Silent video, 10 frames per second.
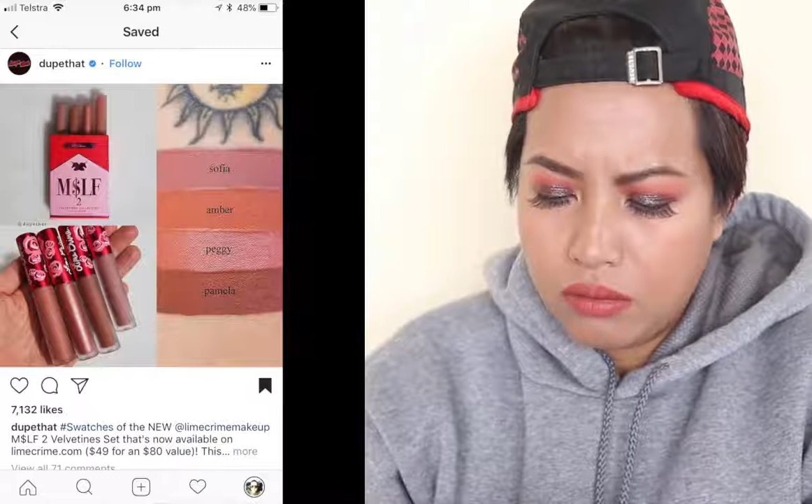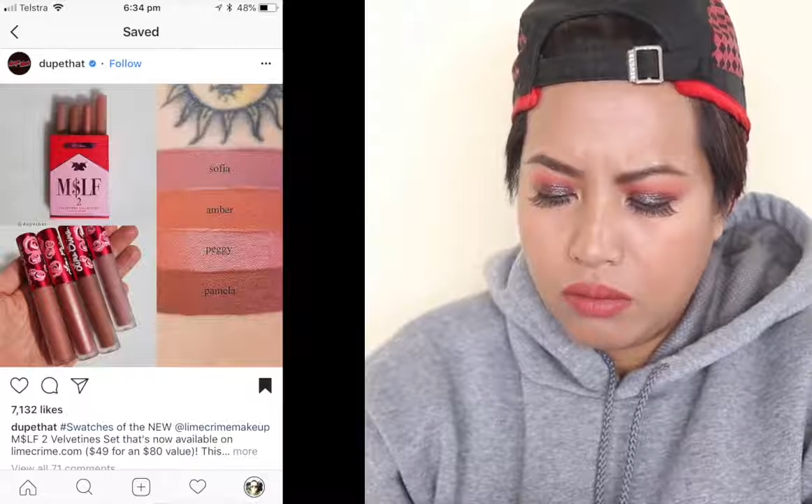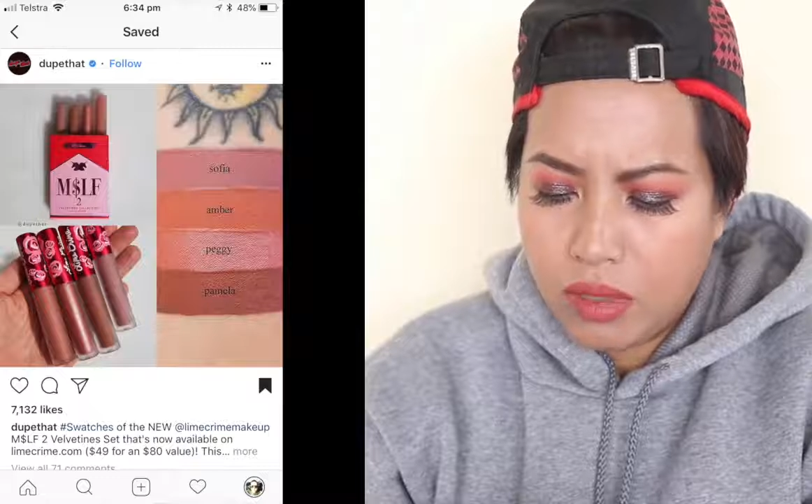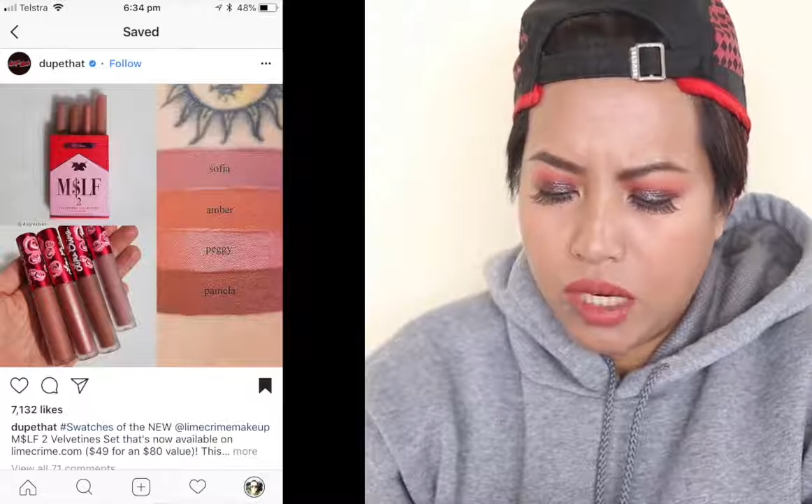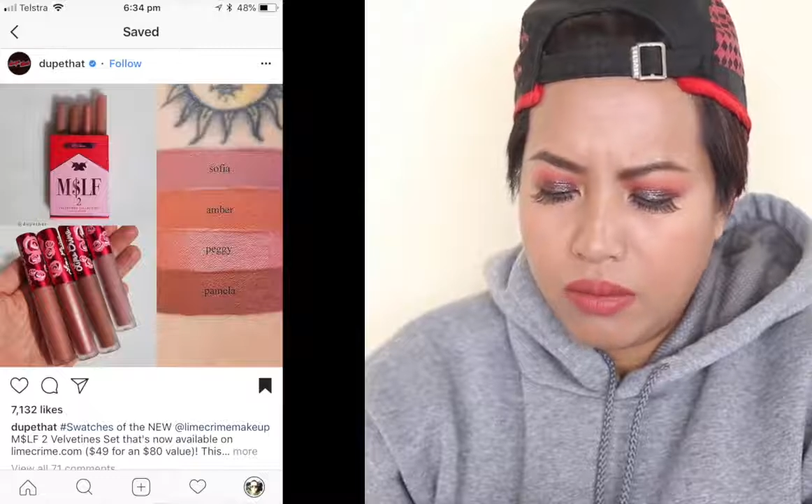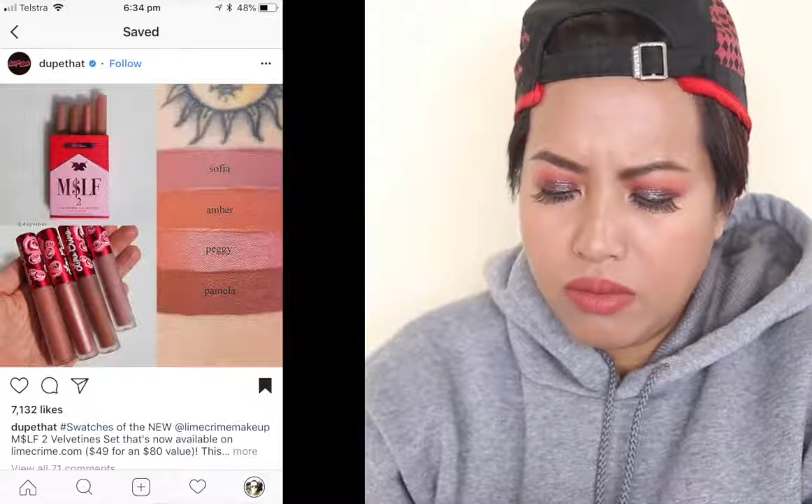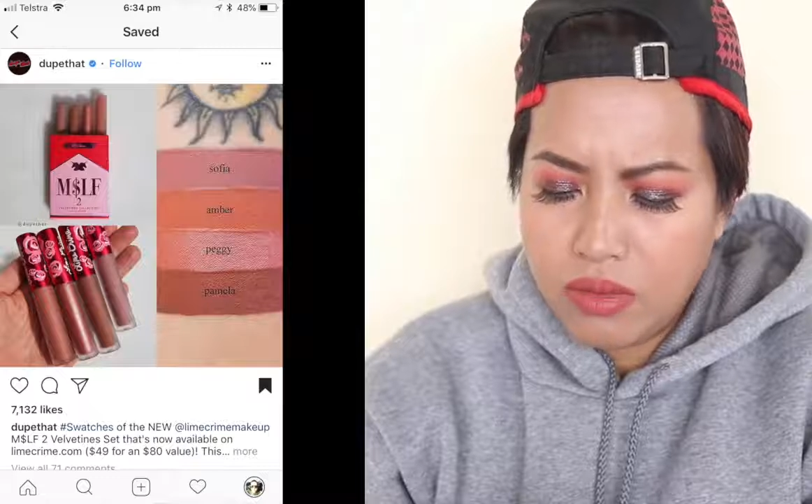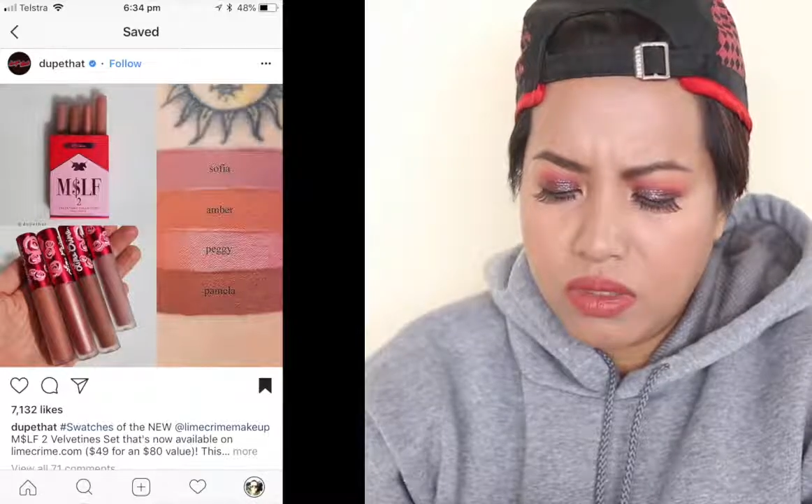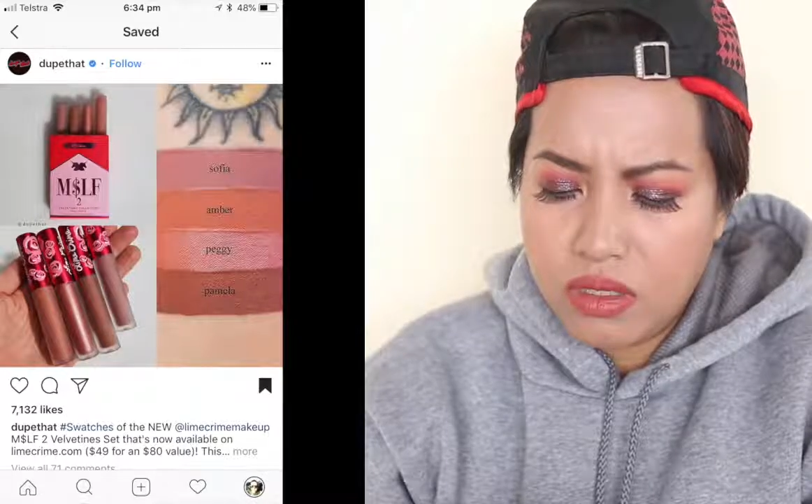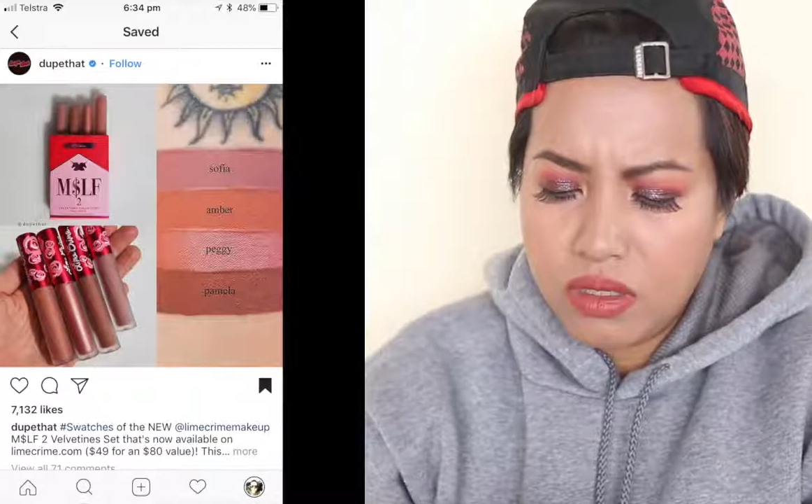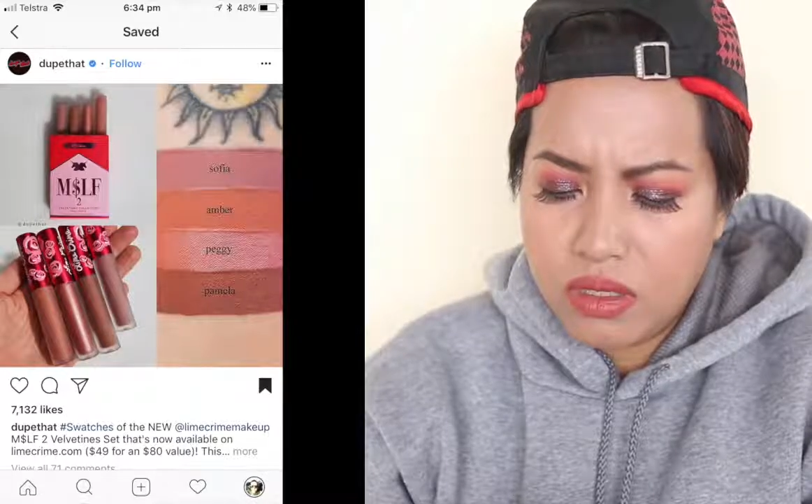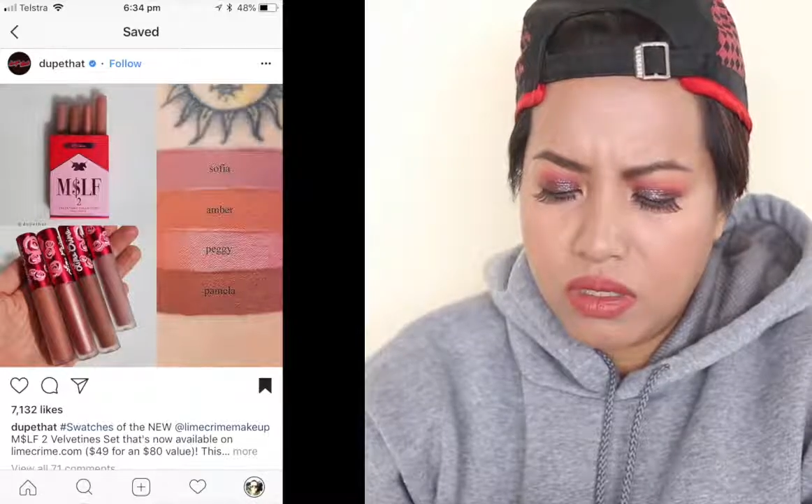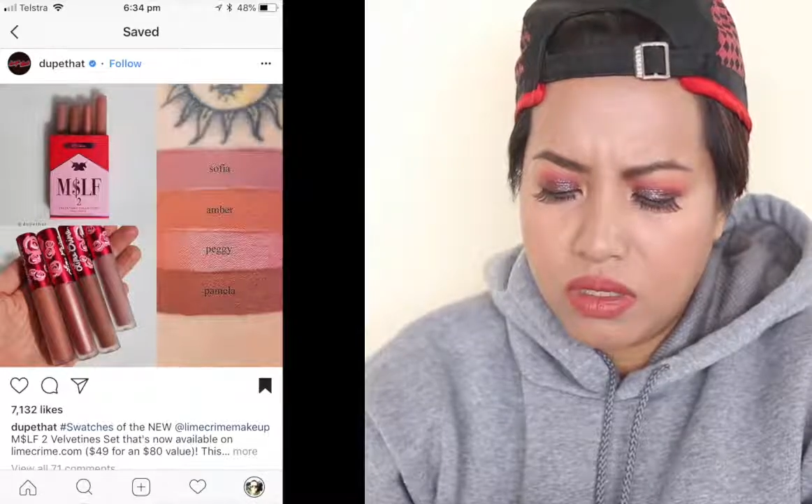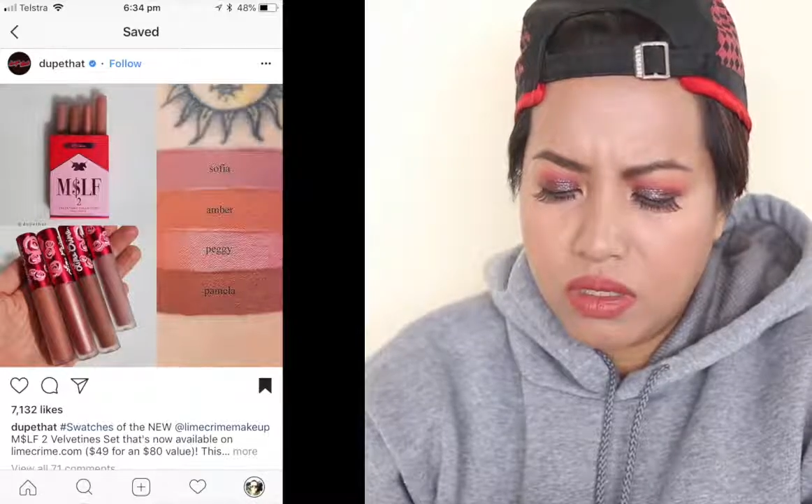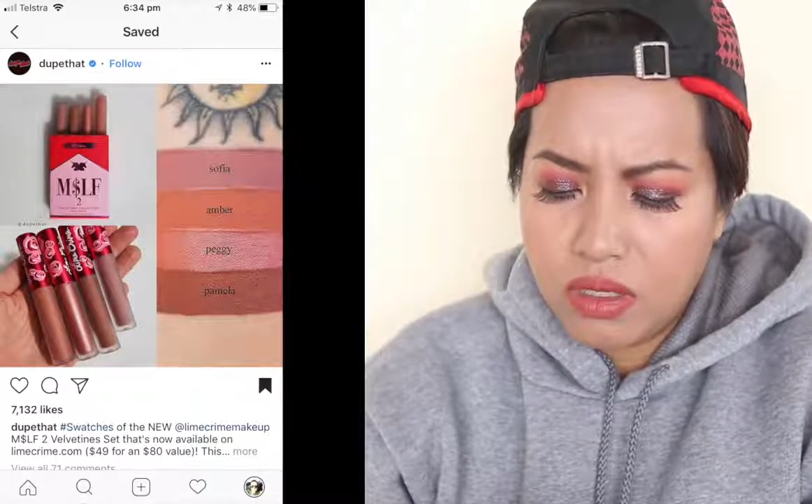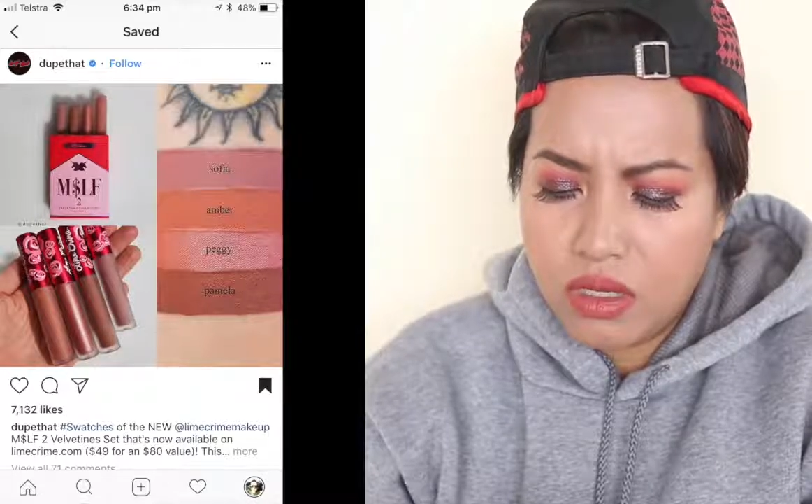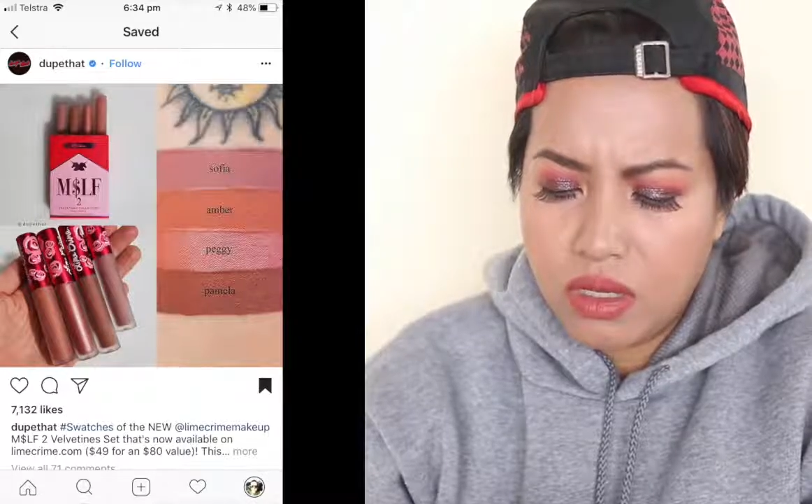Moms